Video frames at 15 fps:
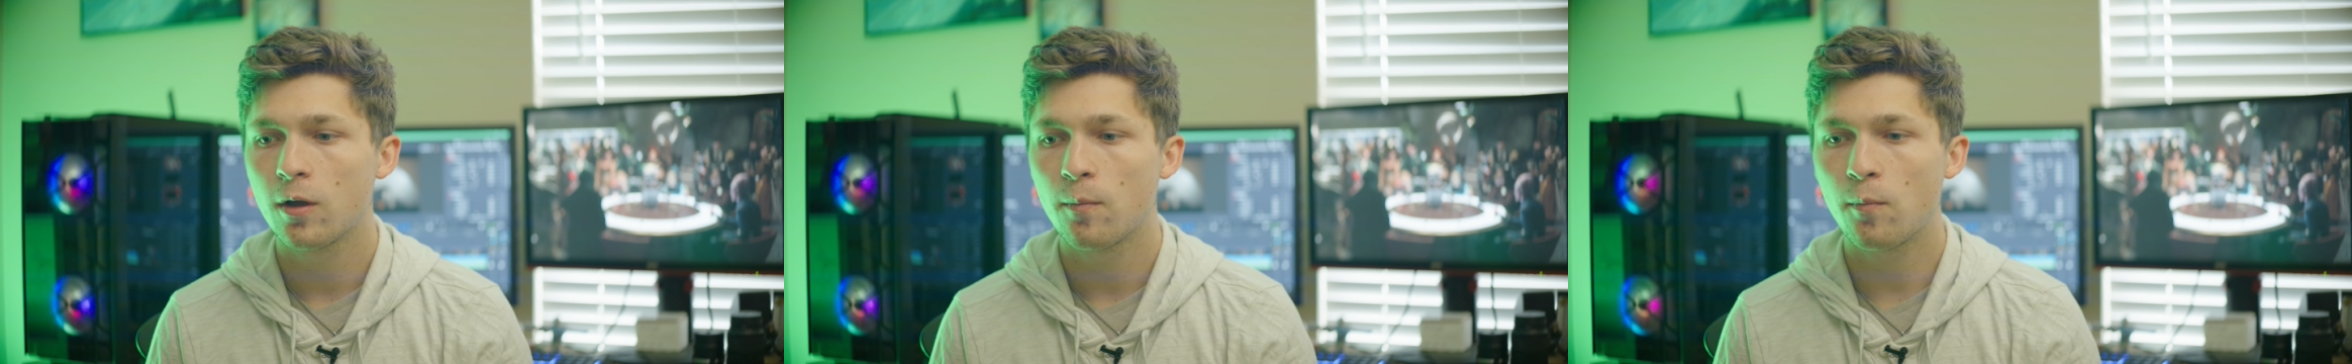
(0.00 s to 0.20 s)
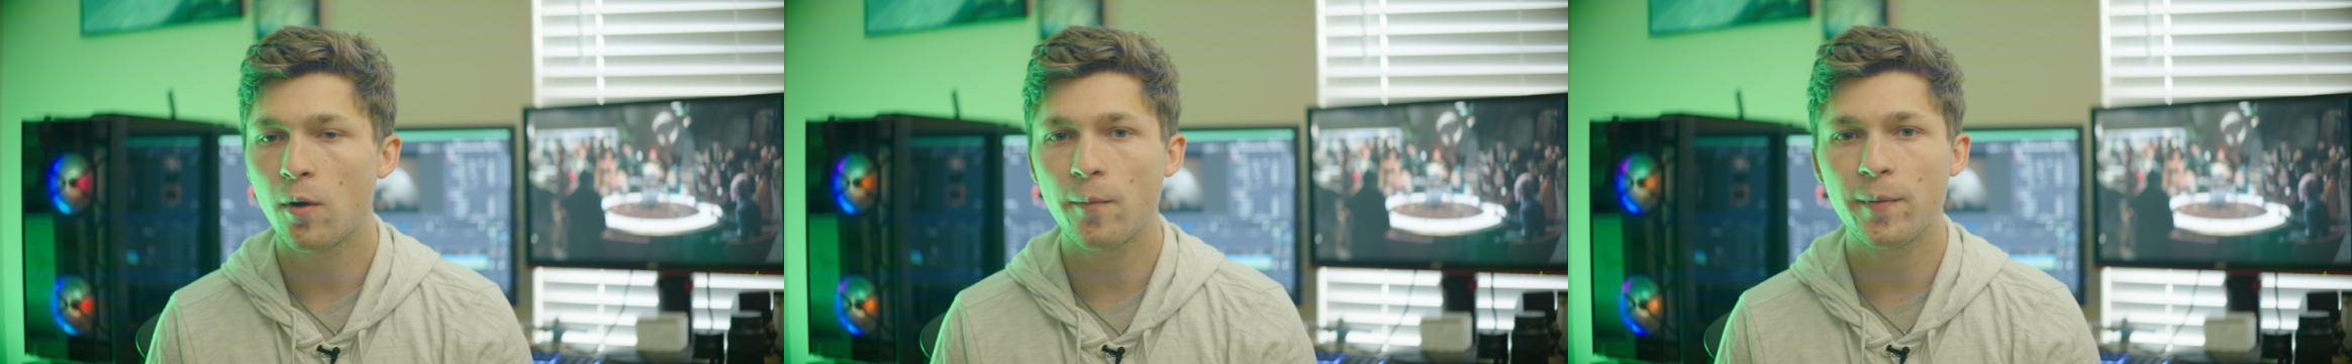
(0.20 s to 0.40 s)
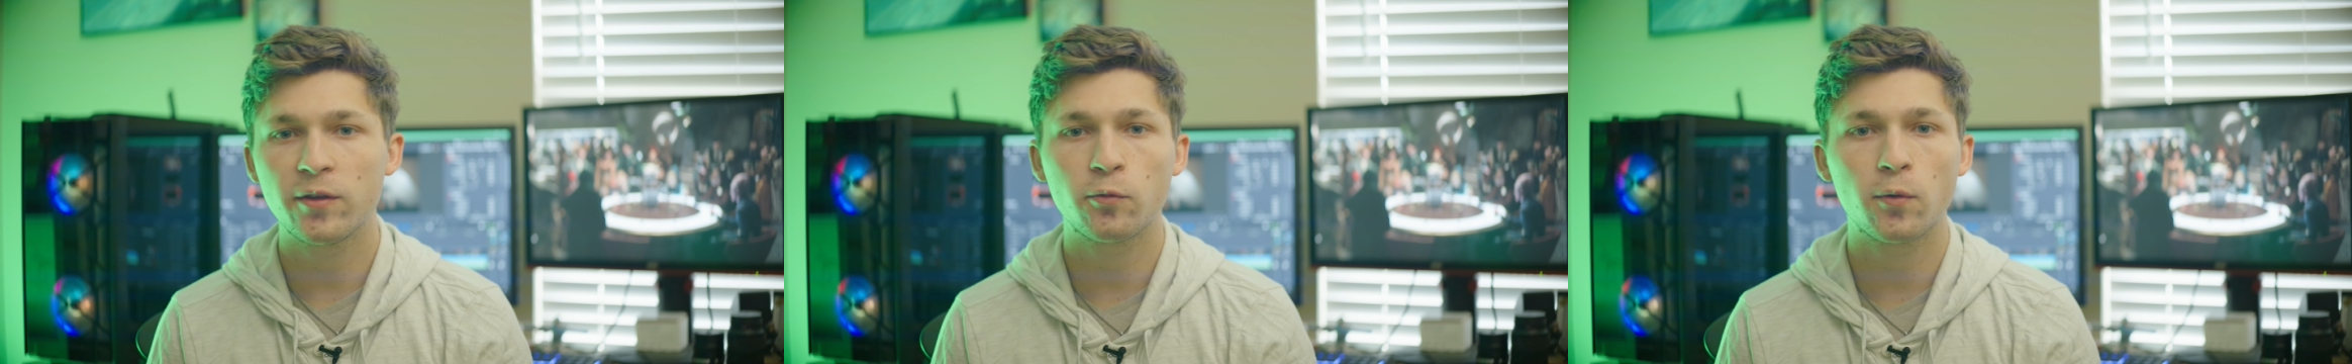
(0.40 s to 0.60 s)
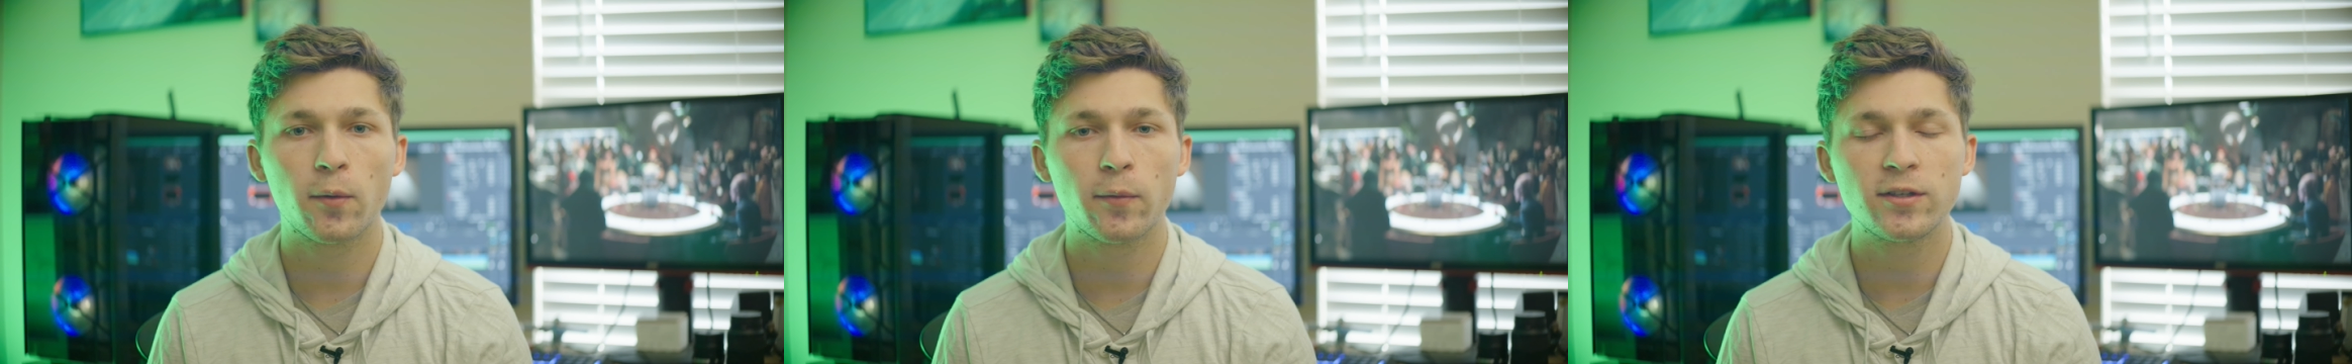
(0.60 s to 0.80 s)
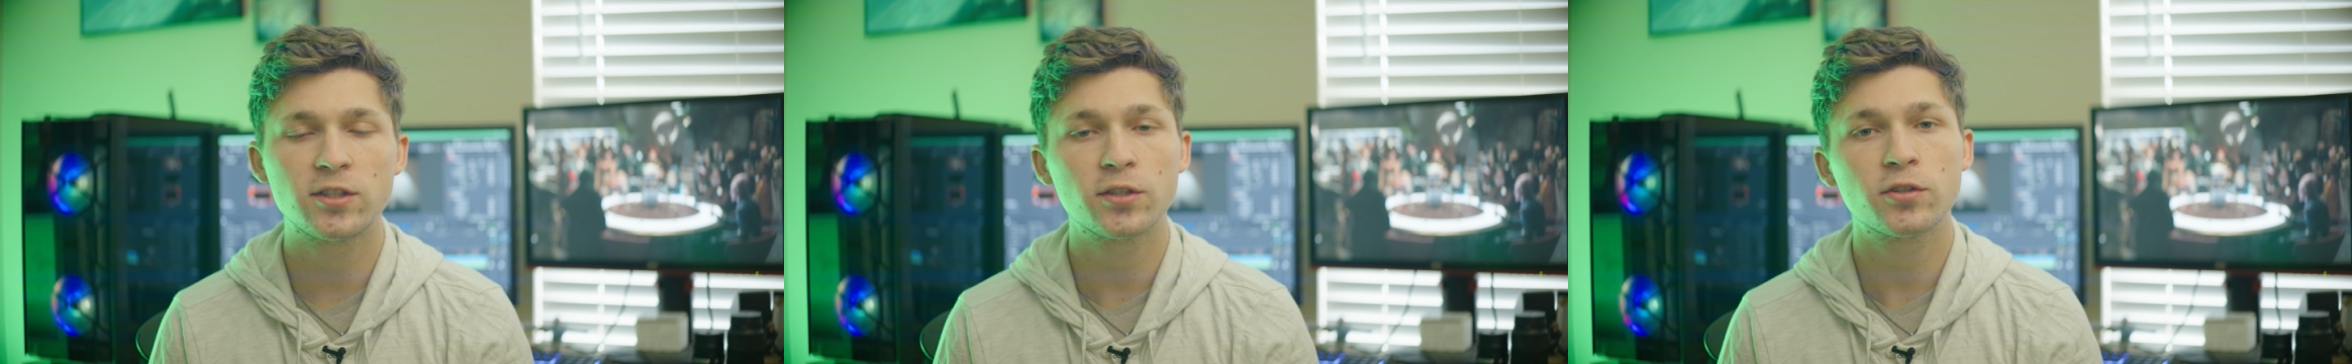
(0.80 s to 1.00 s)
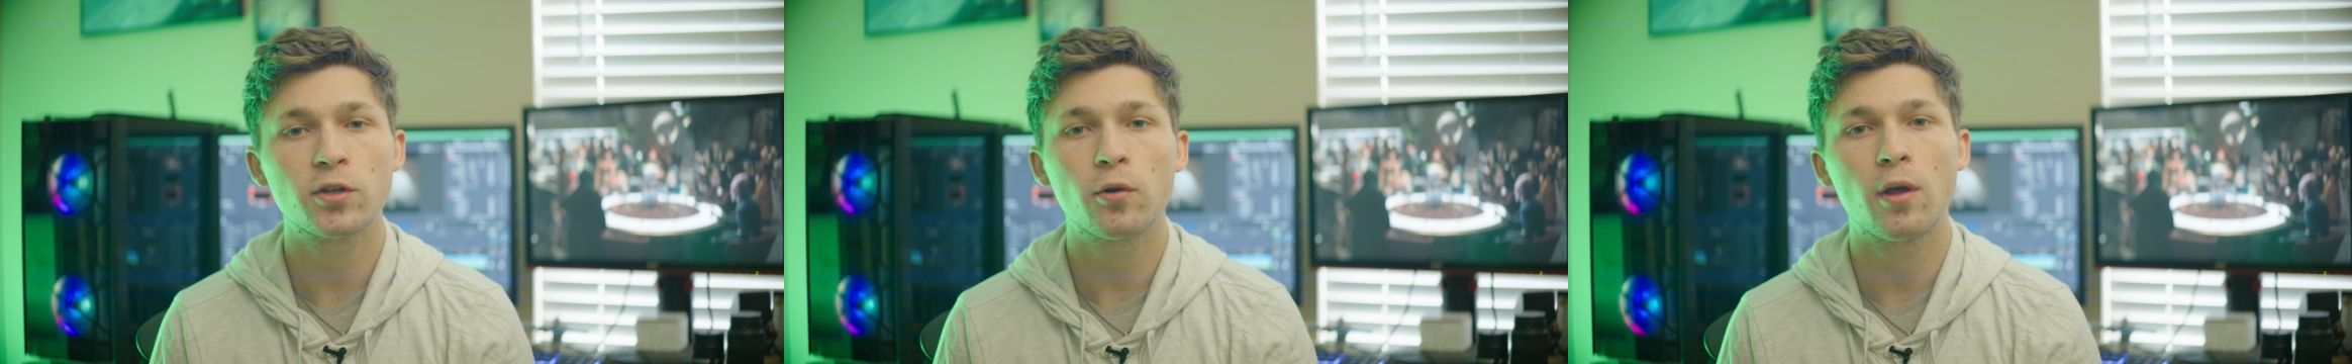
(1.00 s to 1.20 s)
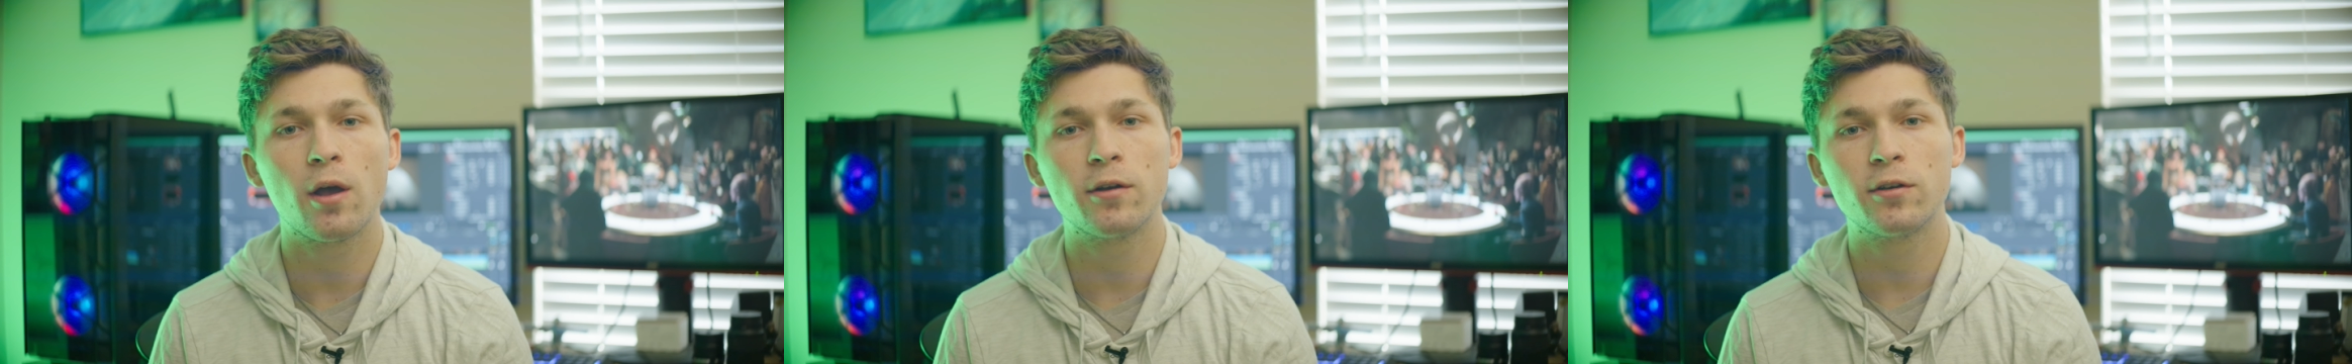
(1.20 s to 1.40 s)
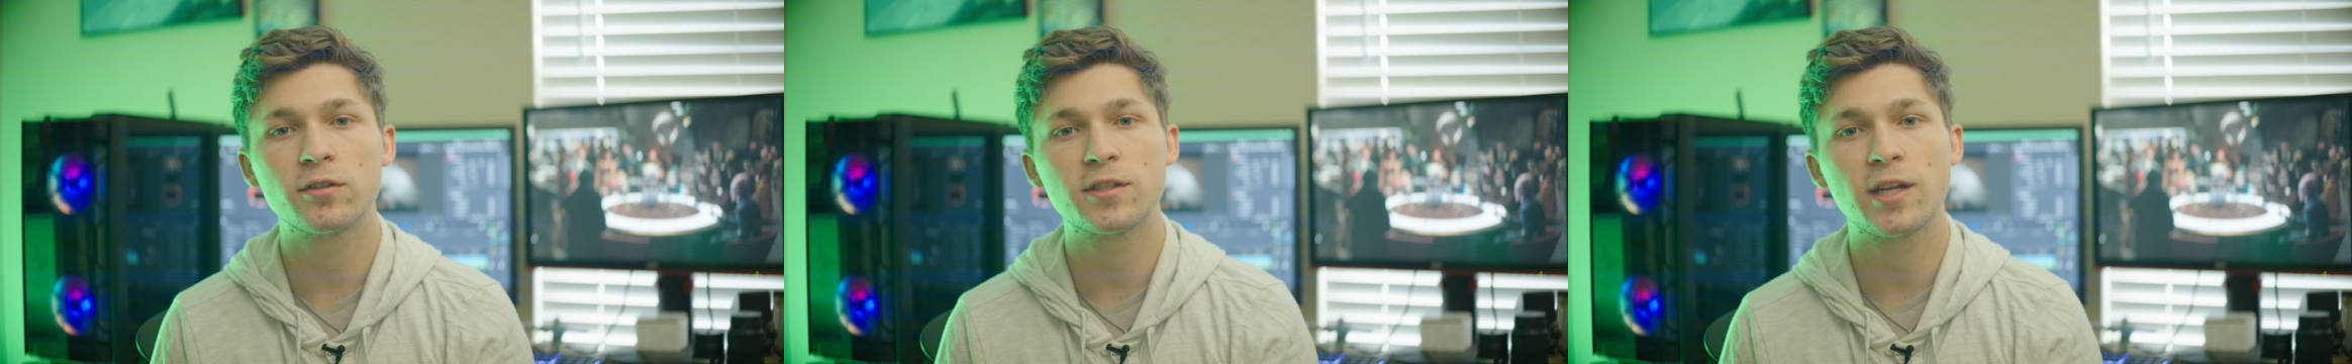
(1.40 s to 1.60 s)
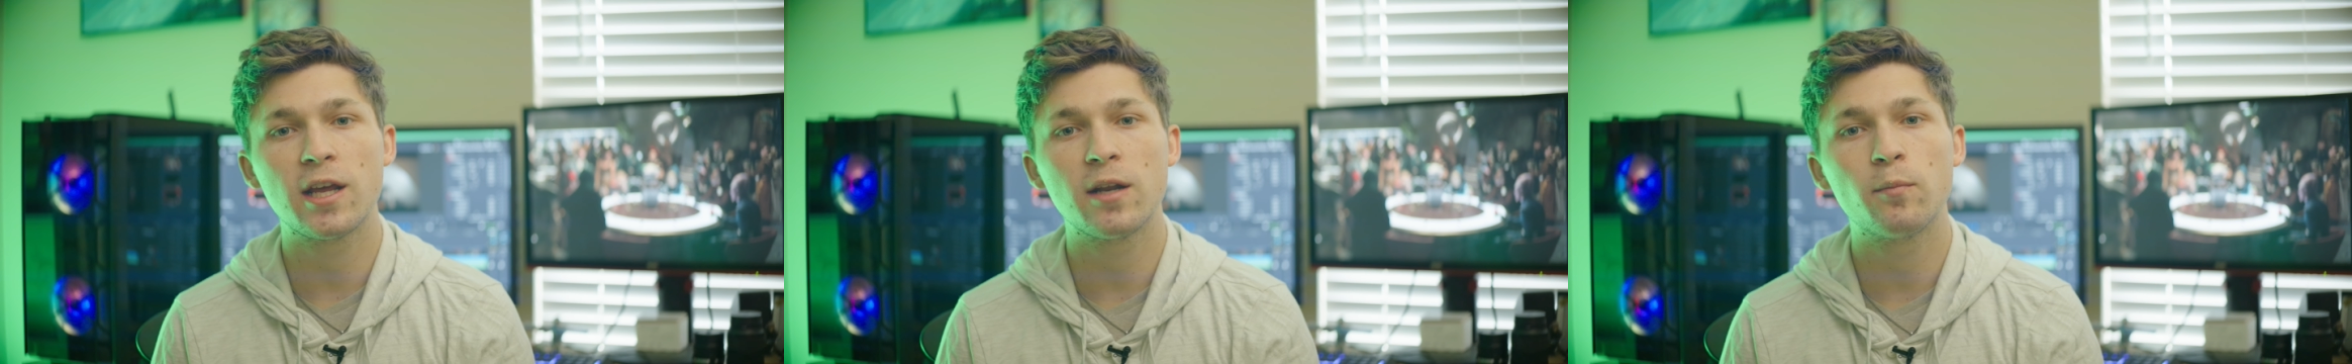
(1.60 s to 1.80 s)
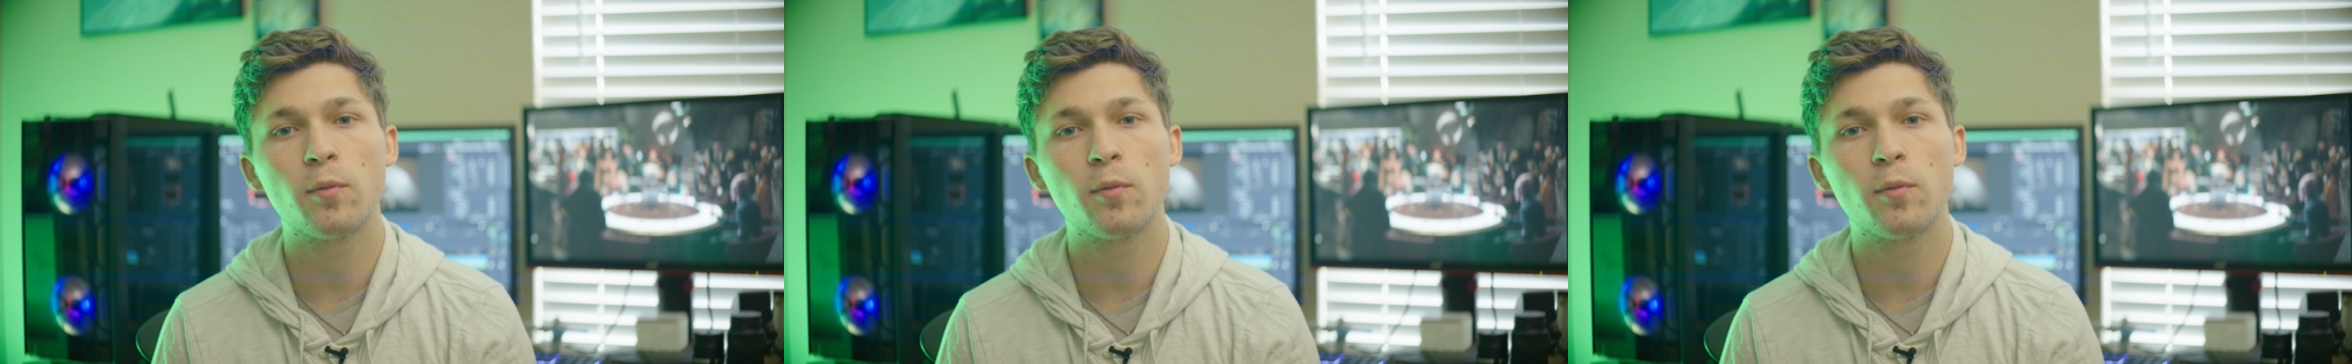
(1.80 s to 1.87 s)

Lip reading: moments where we just don't understand